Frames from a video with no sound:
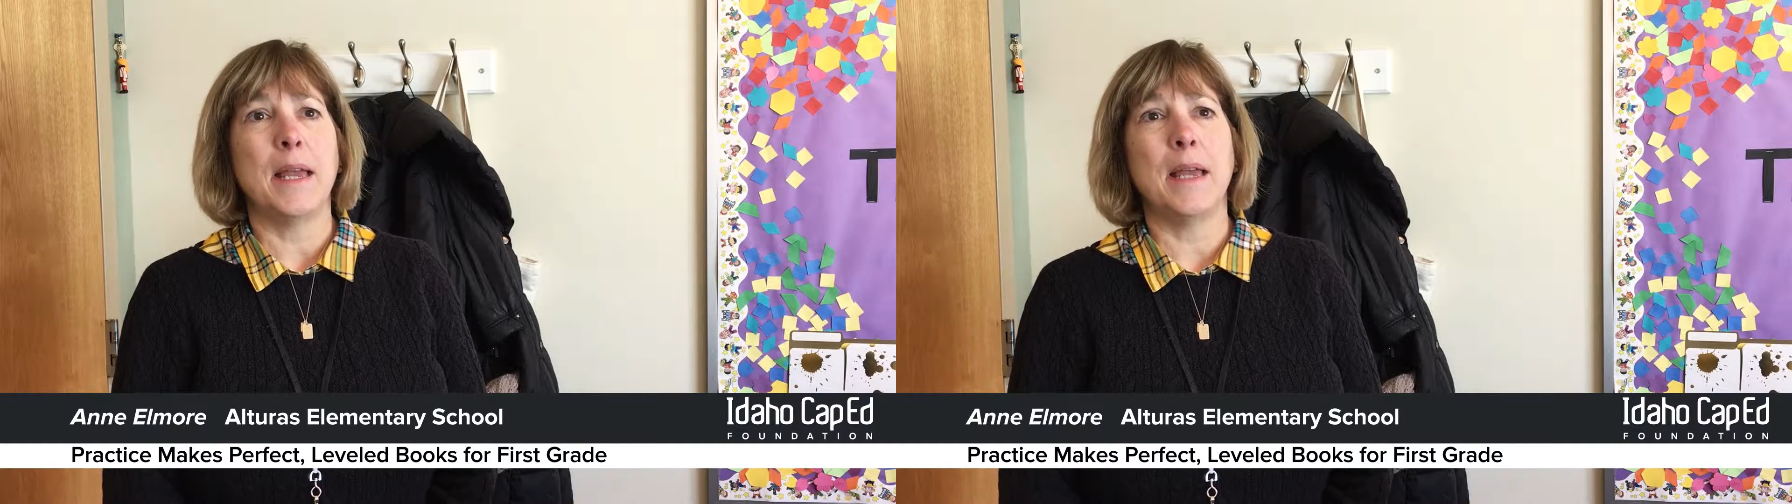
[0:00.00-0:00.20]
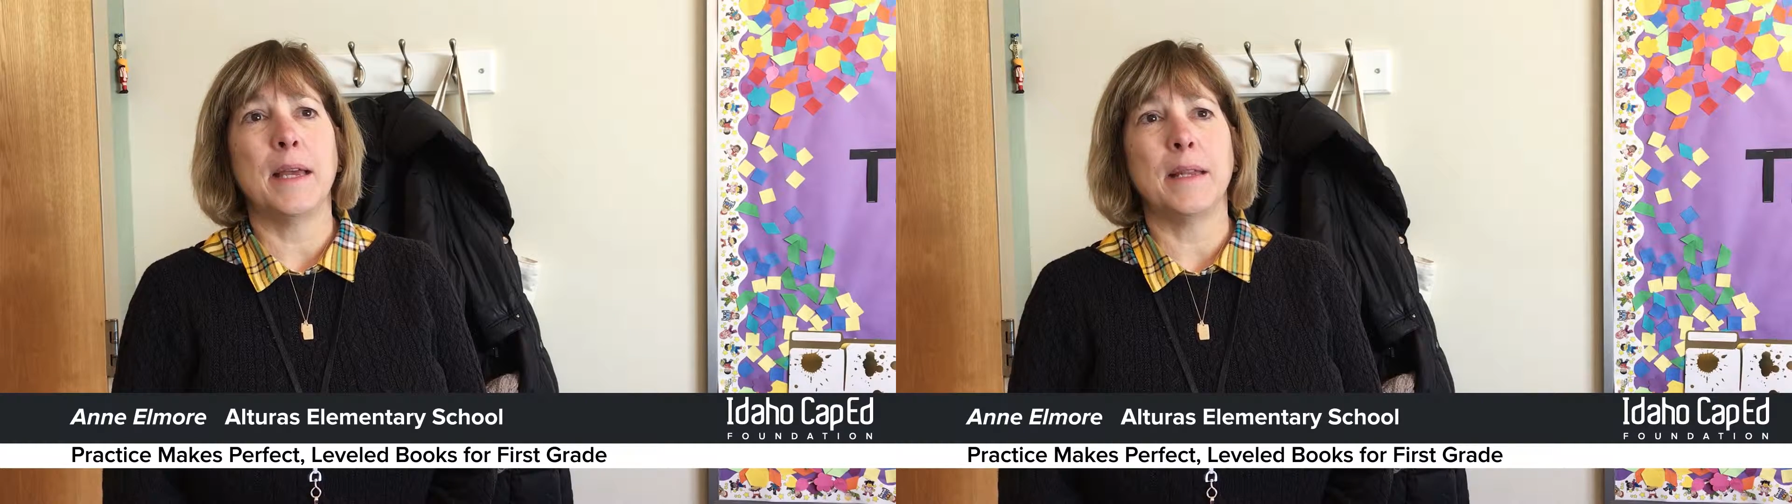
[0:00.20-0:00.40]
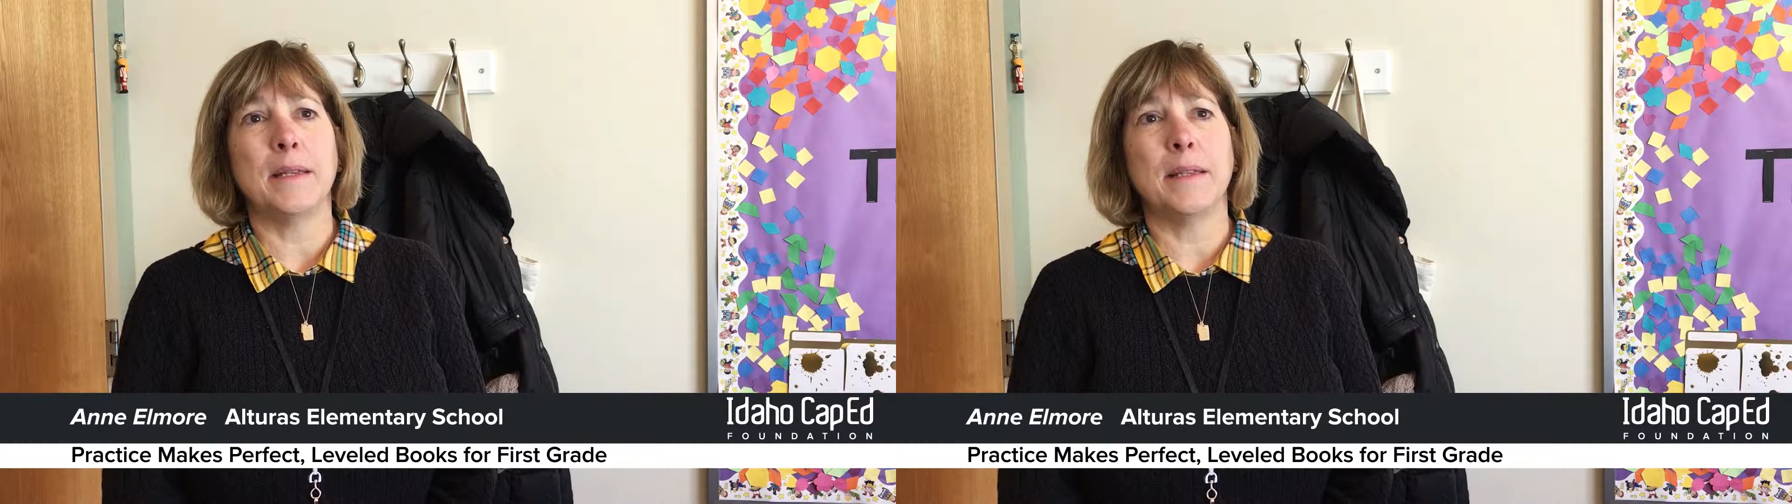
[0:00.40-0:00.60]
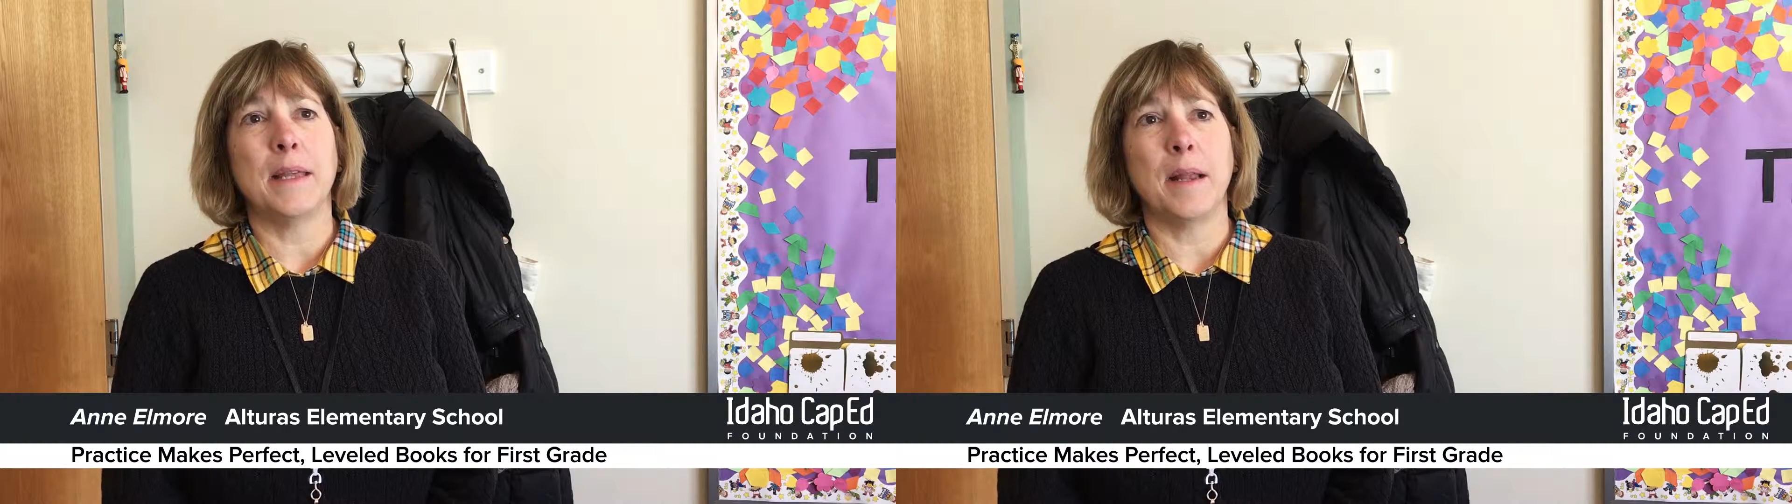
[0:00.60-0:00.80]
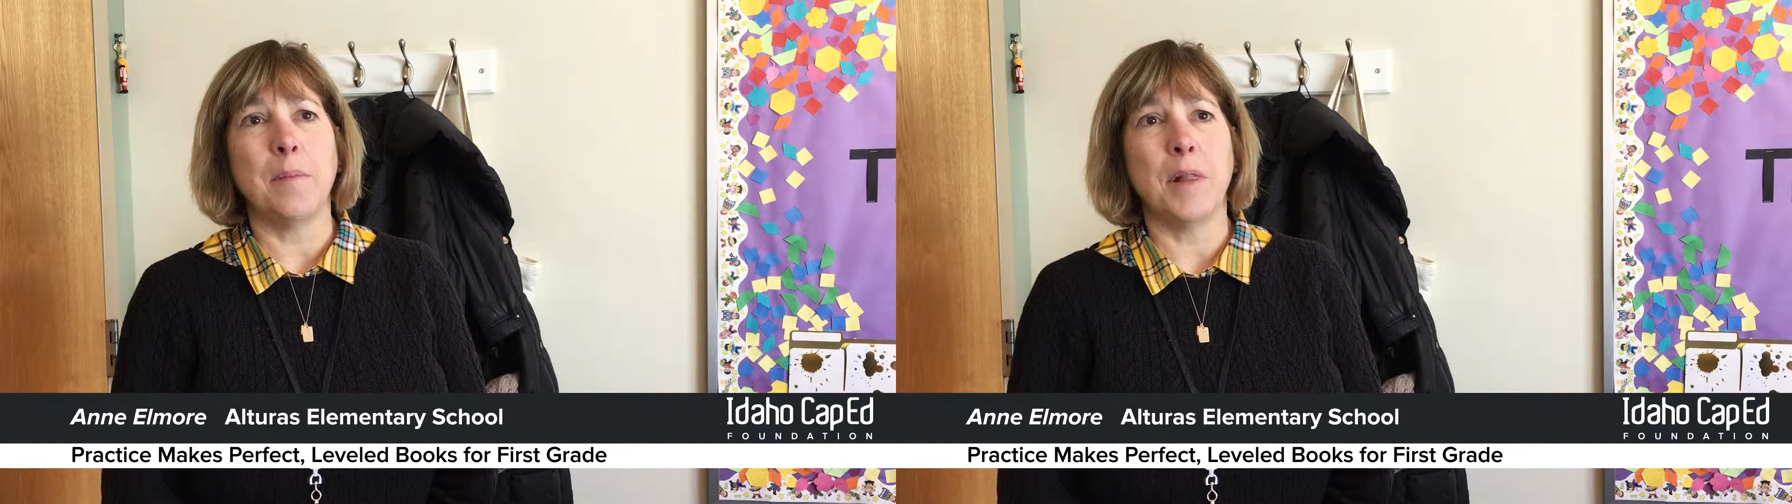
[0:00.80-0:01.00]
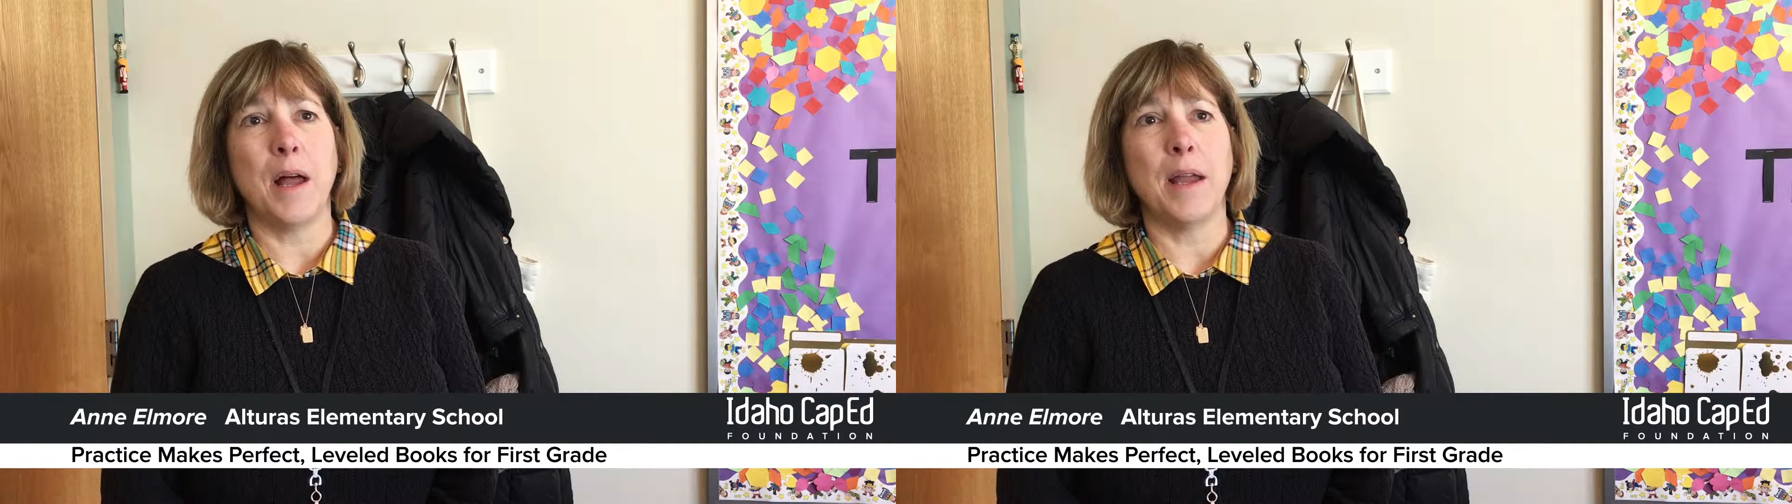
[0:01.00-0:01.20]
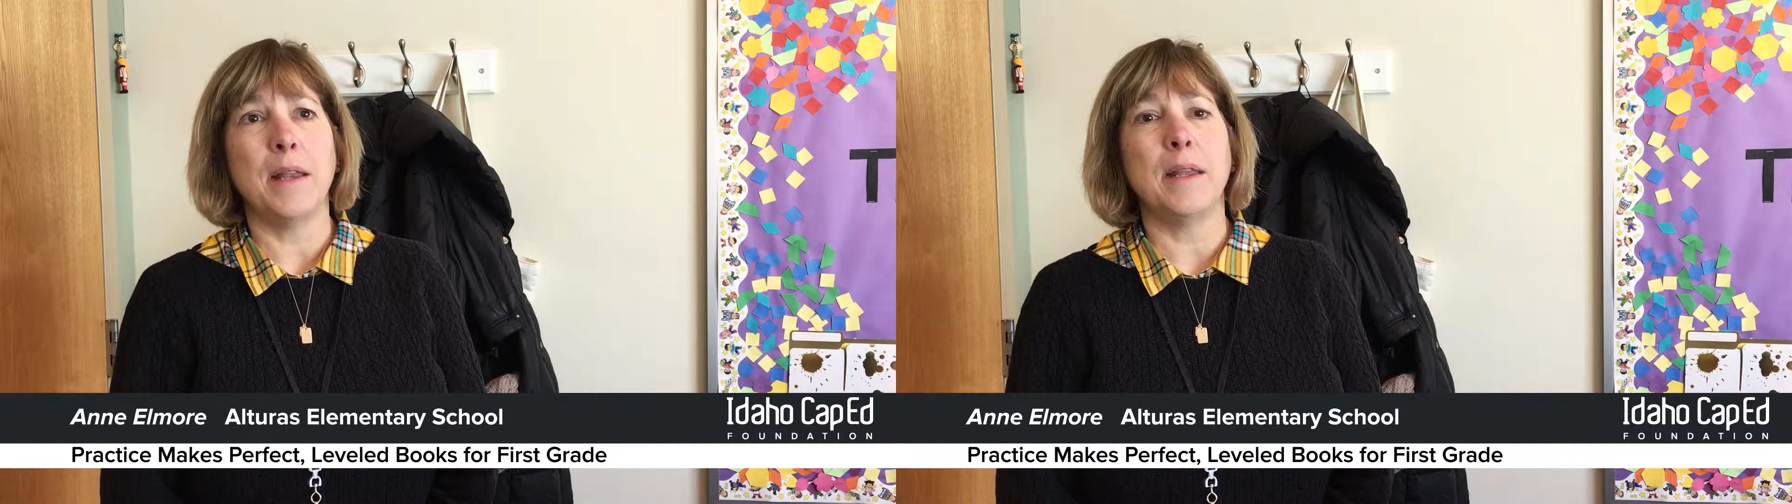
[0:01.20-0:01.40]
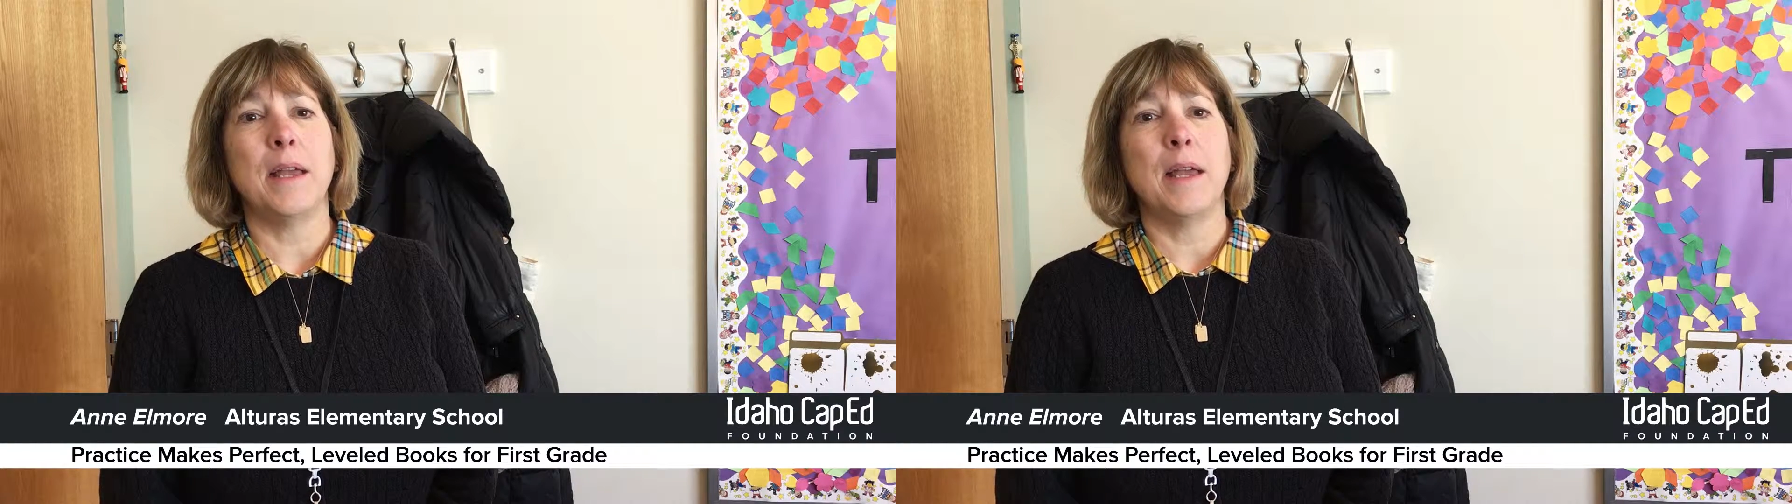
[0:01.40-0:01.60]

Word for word: and then I applied,